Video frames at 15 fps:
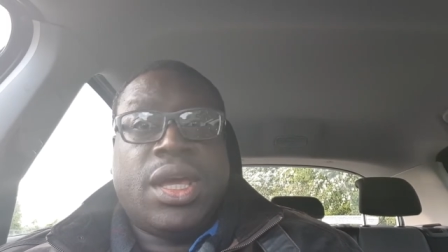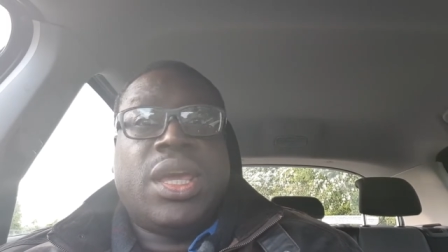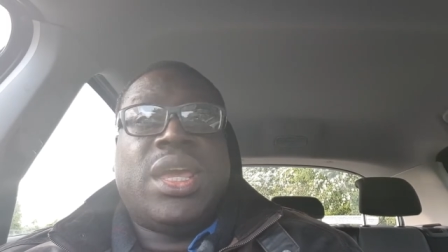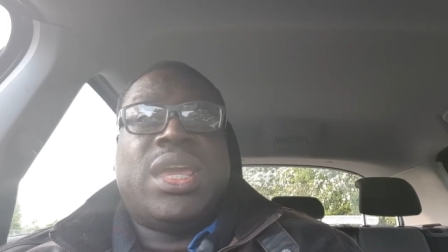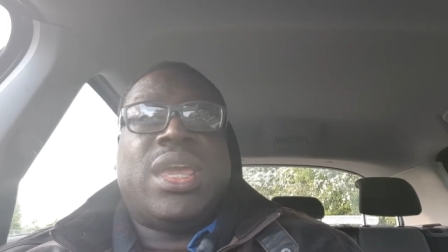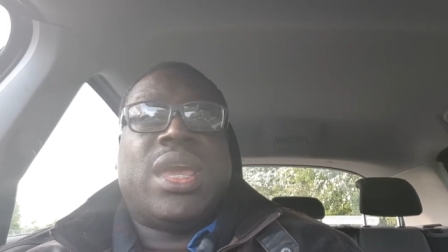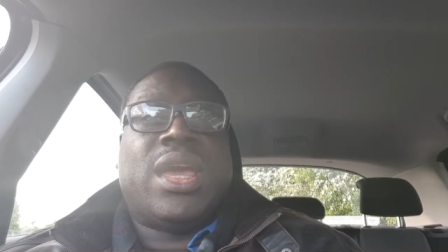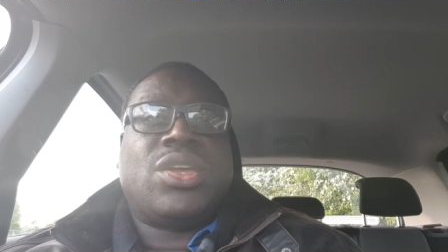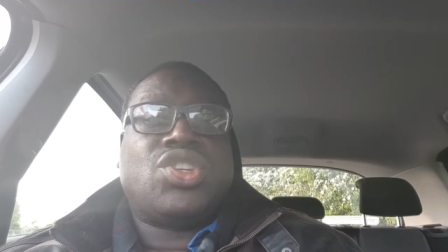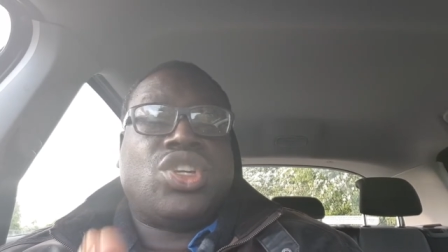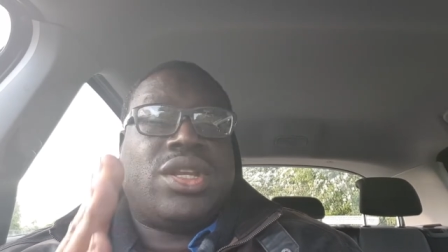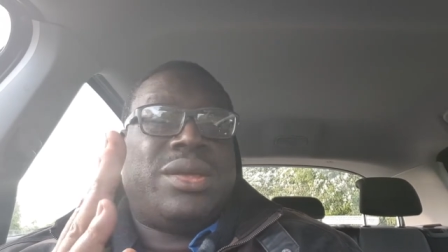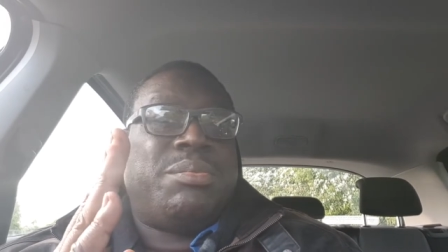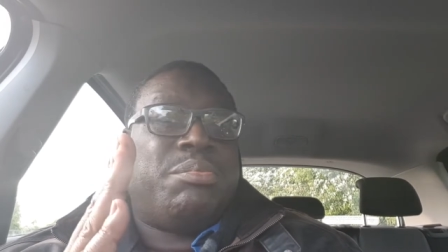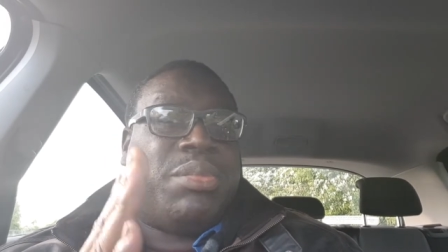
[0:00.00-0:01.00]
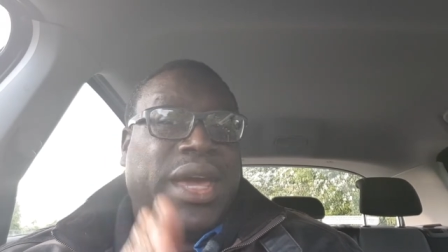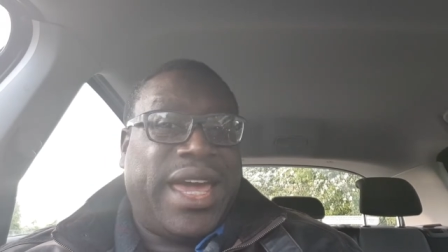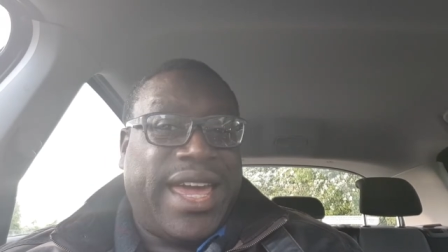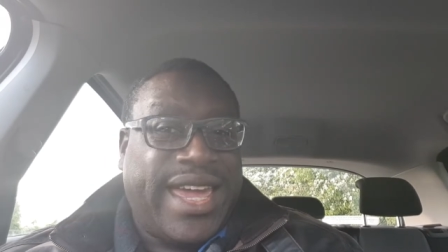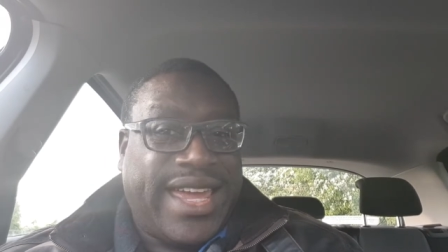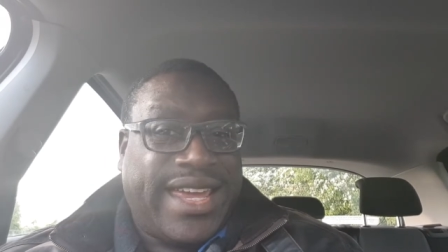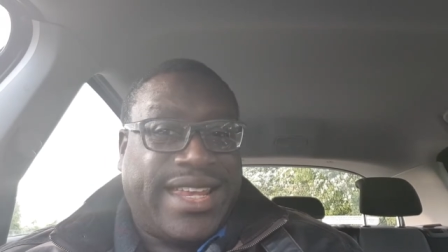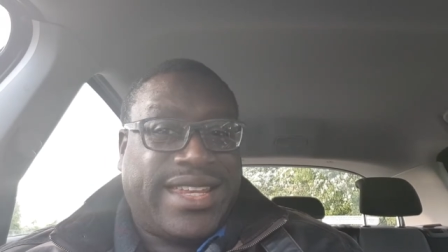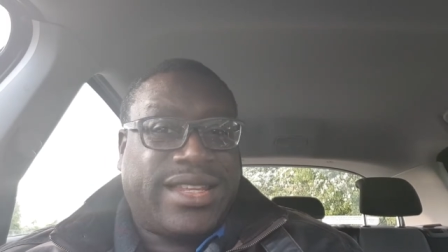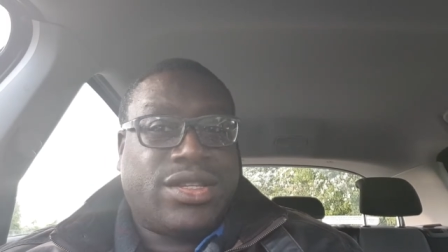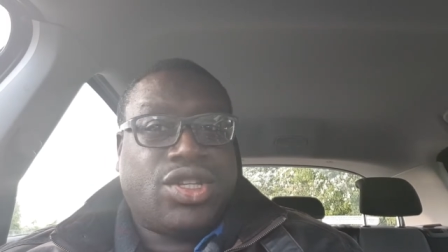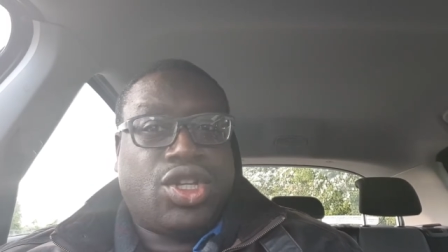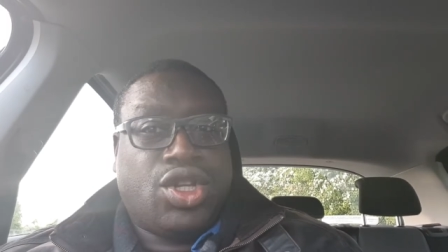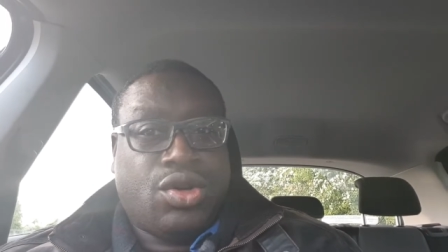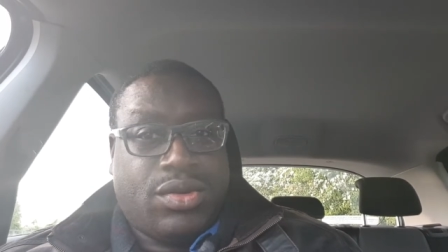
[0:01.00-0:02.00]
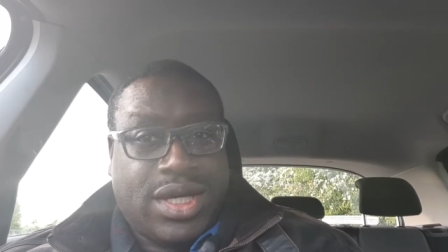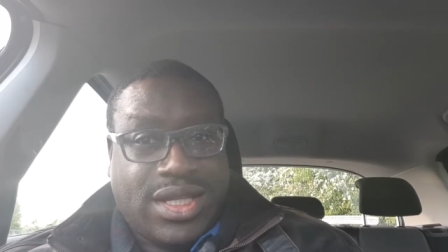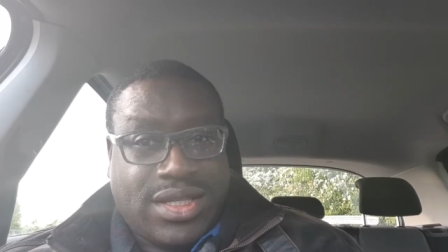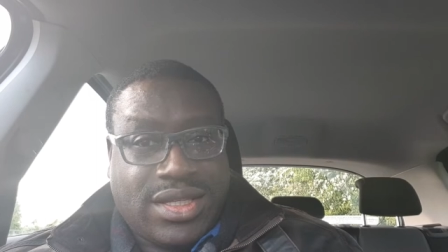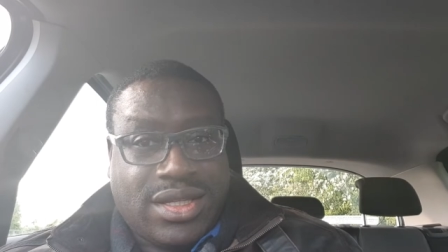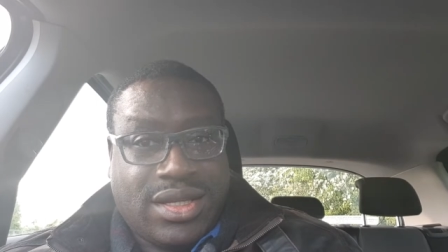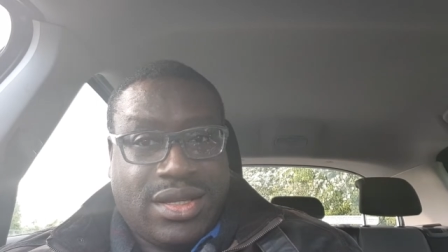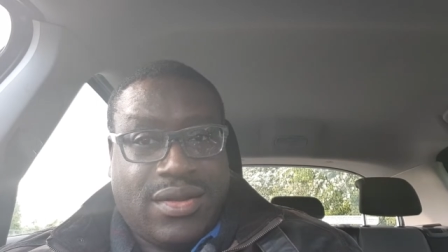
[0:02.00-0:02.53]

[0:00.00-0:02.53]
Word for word: He actually paid to do it,